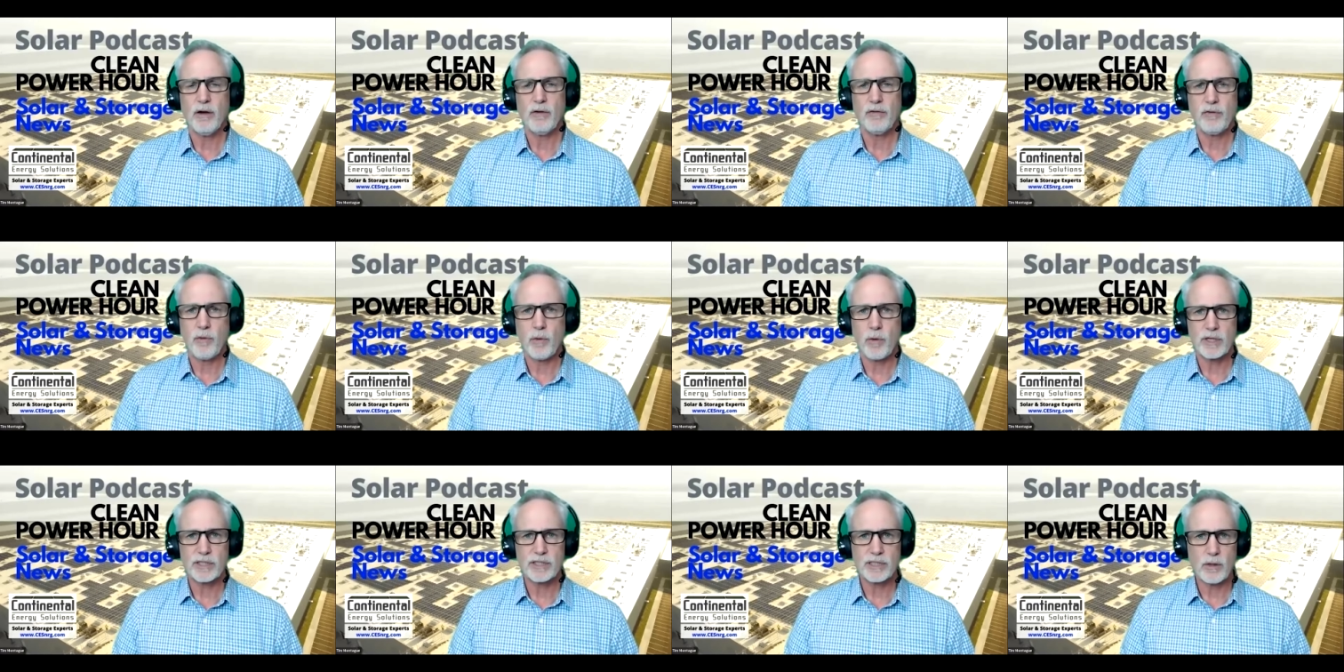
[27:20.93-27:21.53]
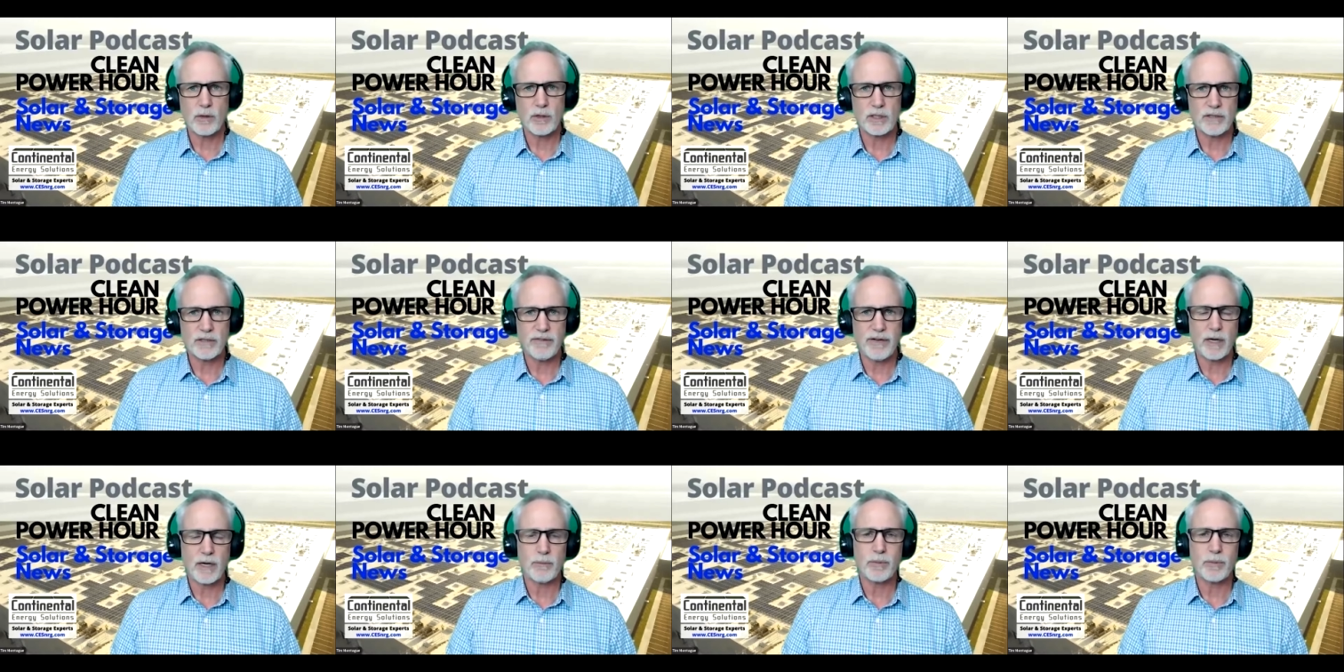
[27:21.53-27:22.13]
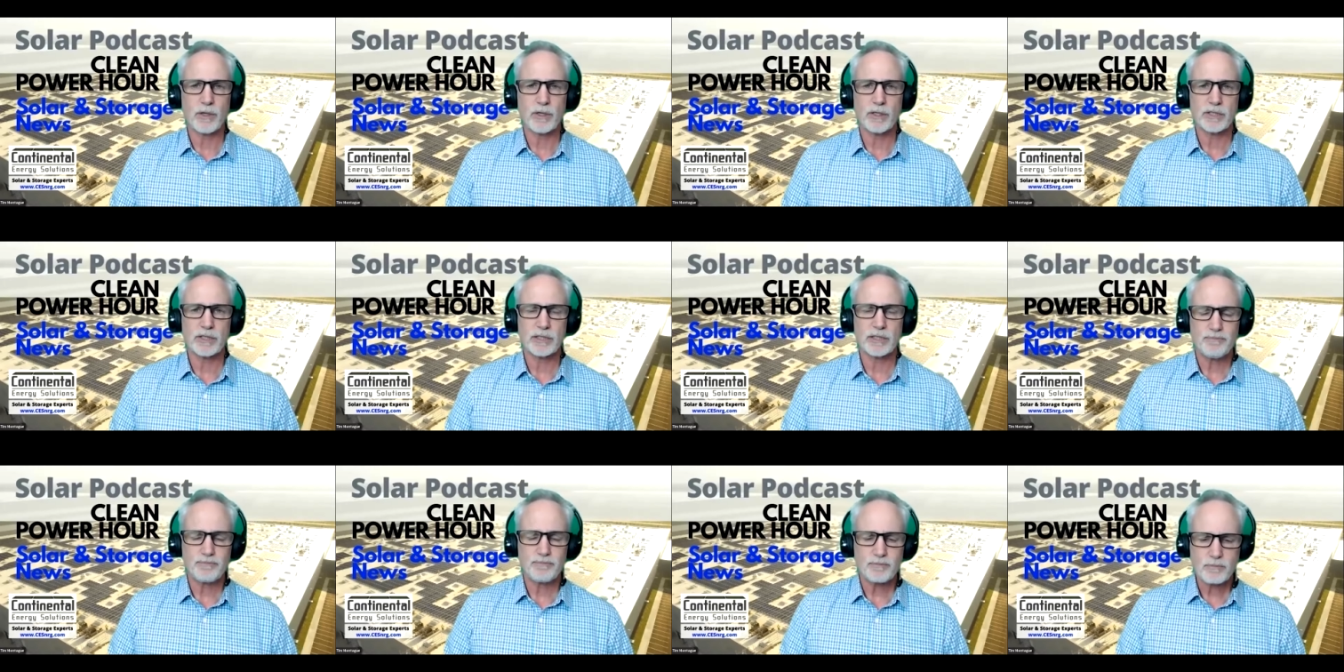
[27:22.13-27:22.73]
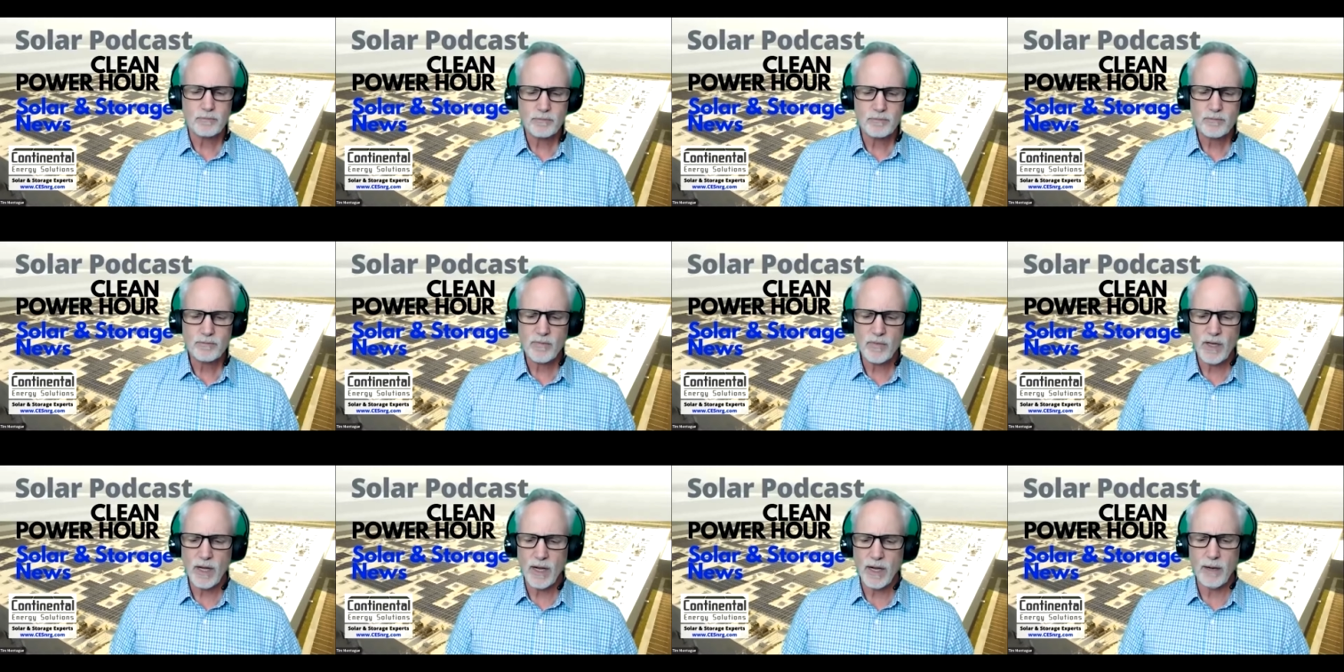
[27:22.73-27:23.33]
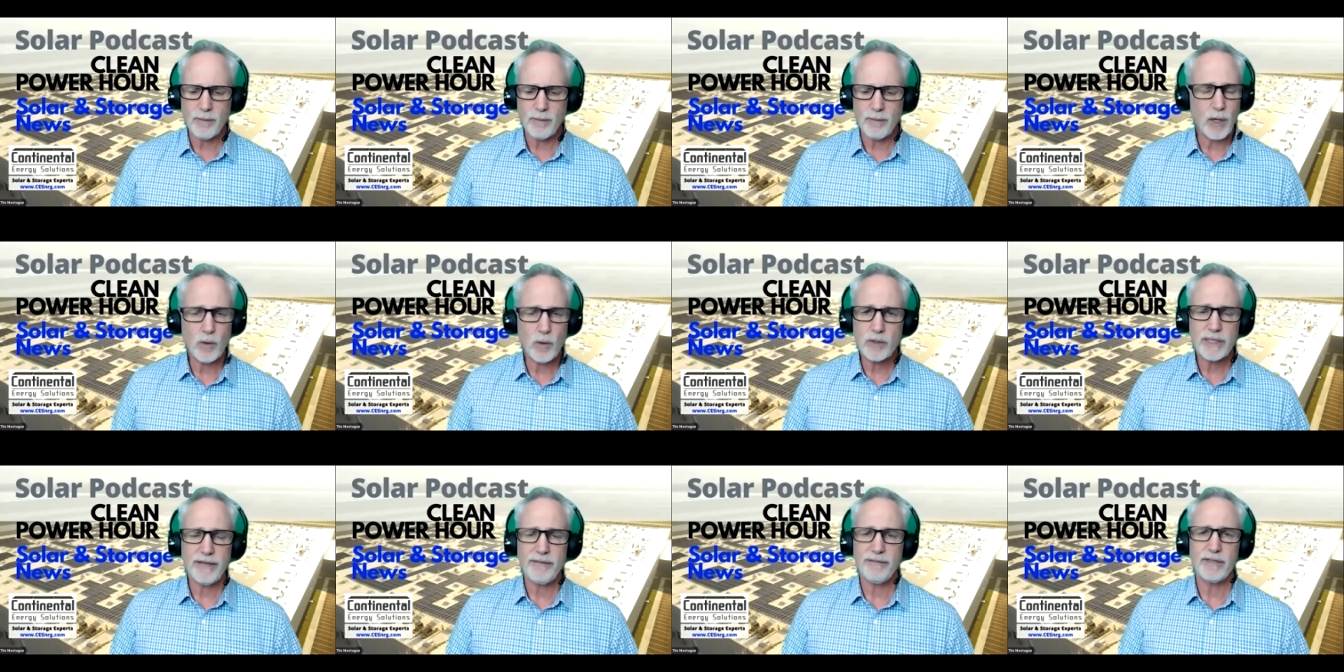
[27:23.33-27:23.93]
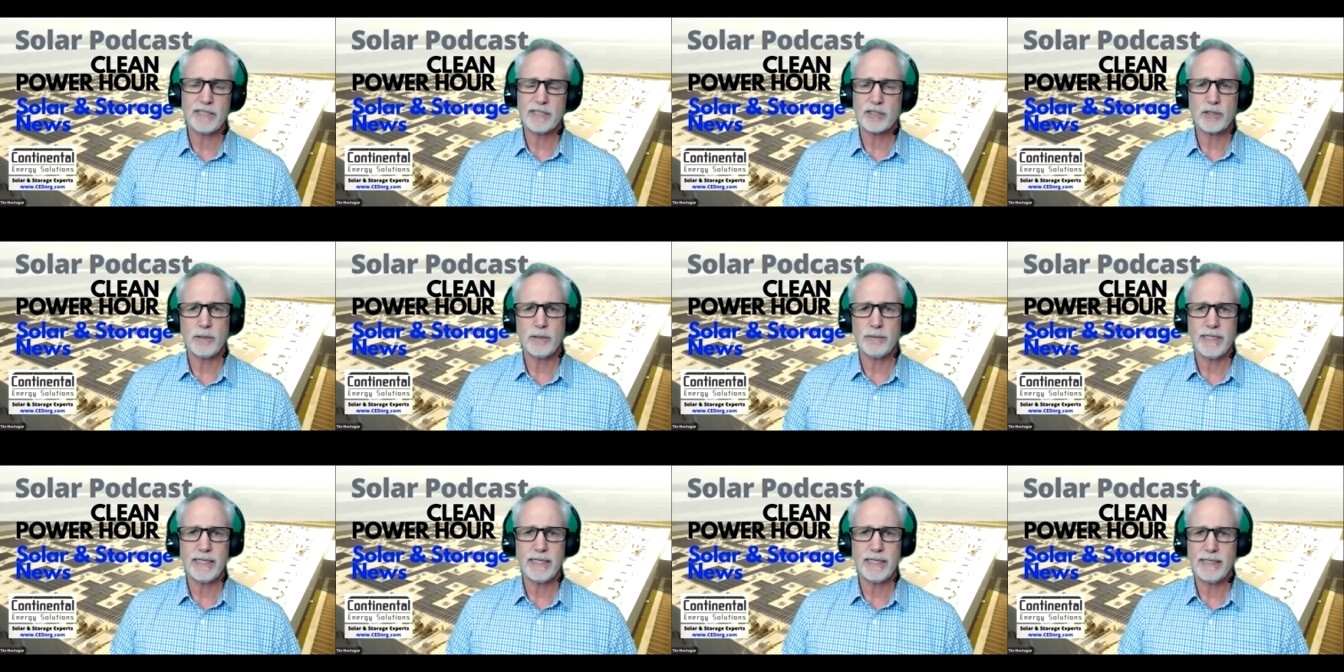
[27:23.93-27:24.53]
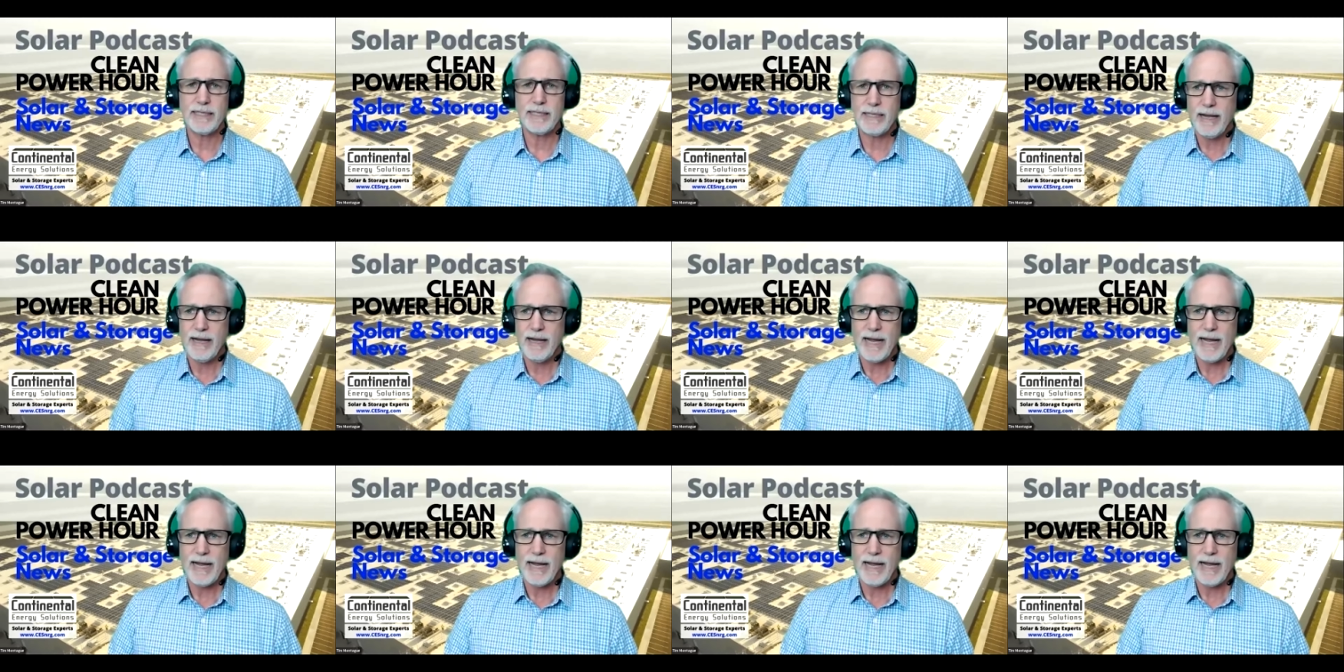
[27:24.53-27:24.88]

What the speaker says: for solar developers, both in the distributed